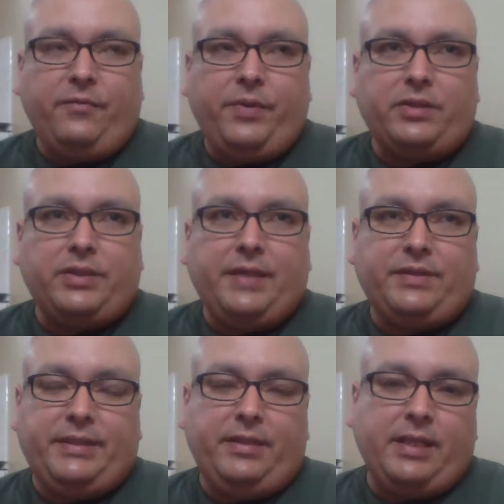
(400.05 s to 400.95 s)
We also have
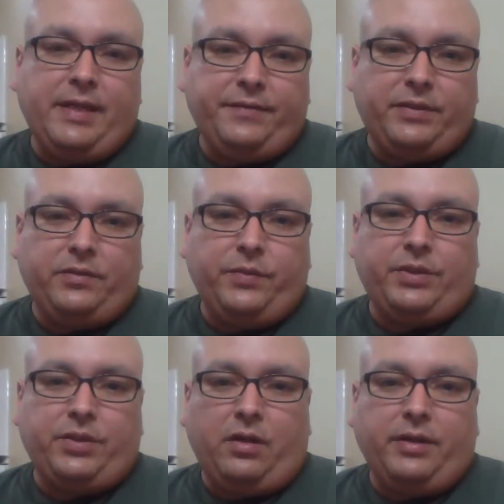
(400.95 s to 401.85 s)
CLFs, which
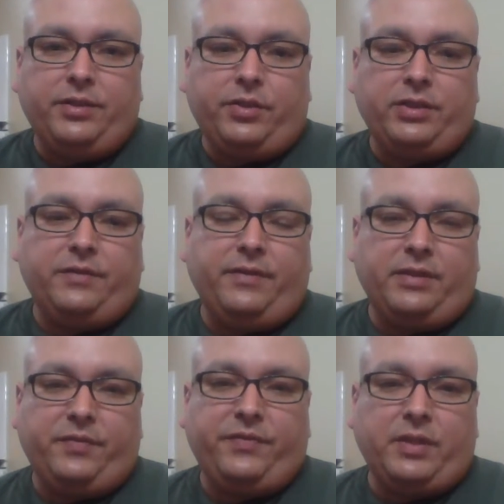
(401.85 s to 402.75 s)
are in charge of
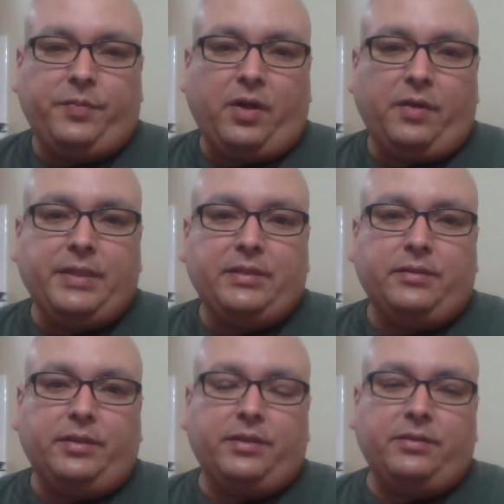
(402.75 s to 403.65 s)
different departments in
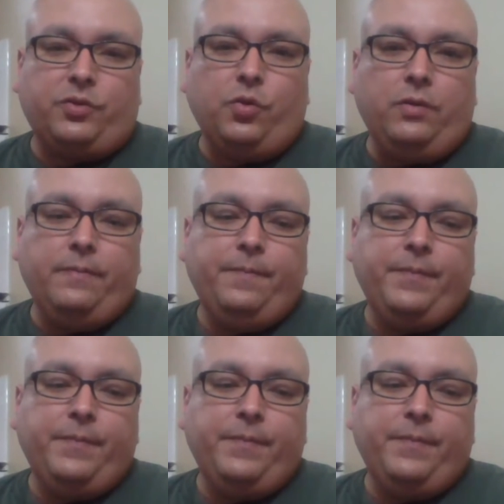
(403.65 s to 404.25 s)
our school.